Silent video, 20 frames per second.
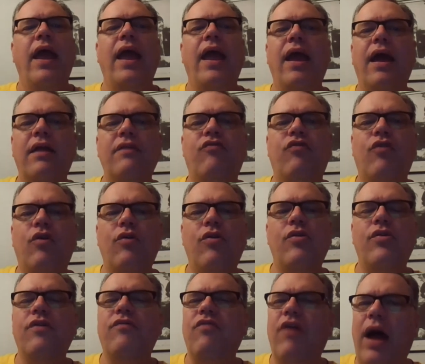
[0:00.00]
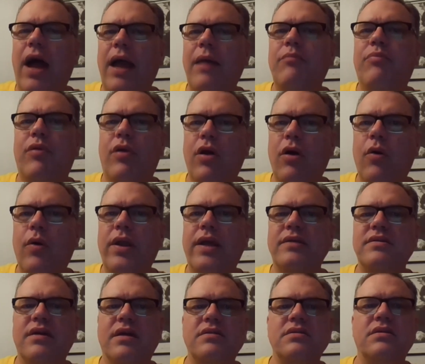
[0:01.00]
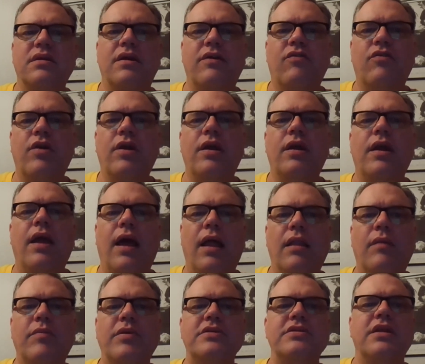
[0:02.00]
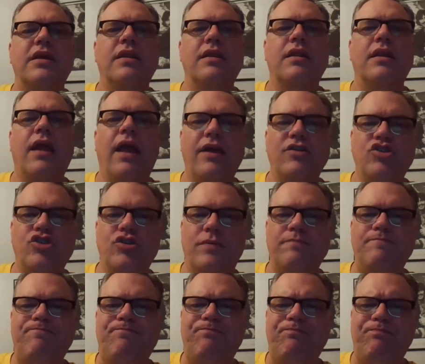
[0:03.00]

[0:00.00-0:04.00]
and further divide pro and anti-slavery elements in the nation.